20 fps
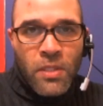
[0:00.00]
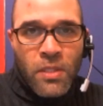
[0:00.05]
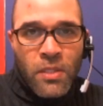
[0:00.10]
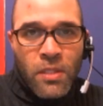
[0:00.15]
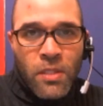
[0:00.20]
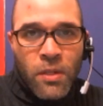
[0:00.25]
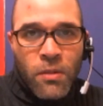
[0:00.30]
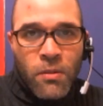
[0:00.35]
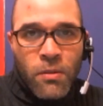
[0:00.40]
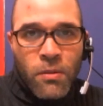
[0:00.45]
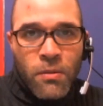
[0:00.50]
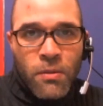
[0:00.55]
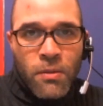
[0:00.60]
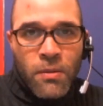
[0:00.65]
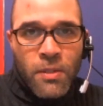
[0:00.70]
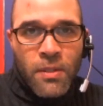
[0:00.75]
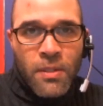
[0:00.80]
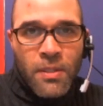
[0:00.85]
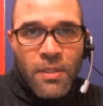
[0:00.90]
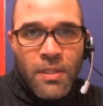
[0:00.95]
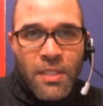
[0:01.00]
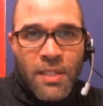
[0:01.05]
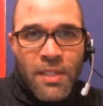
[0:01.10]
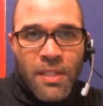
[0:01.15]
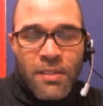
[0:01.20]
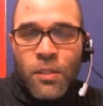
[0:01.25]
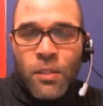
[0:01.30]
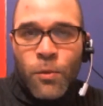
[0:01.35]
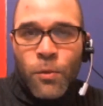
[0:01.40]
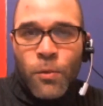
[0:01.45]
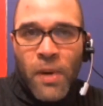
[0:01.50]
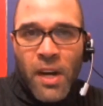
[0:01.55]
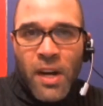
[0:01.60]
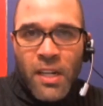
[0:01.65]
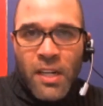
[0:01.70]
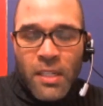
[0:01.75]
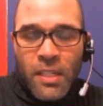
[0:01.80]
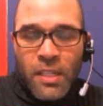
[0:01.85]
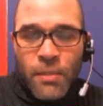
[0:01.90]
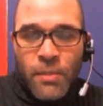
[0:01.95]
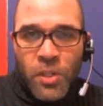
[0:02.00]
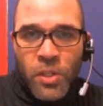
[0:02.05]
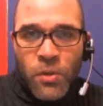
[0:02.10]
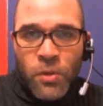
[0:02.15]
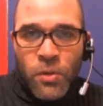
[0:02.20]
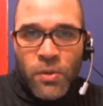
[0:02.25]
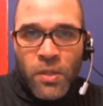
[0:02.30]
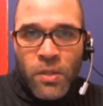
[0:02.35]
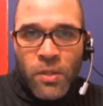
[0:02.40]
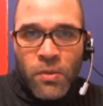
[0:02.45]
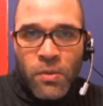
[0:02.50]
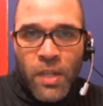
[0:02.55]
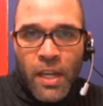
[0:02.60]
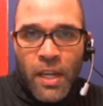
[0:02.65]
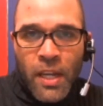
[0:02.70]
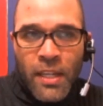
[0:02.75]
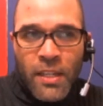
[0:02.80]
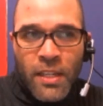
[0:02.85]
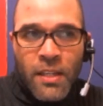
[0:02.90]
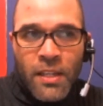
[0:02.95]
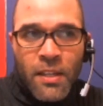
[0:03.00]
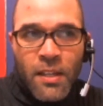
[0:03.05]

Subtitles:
So it sounds like Tupacalypse showed you like